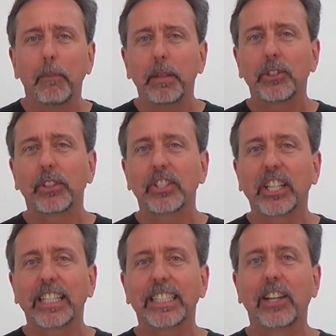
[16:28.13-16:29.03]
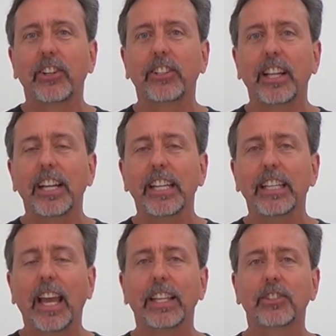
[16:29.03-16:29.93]
Be sure to check us out
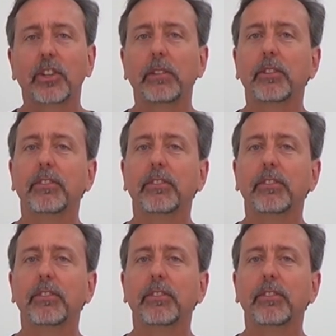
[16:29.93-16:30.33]
online and subscribe to our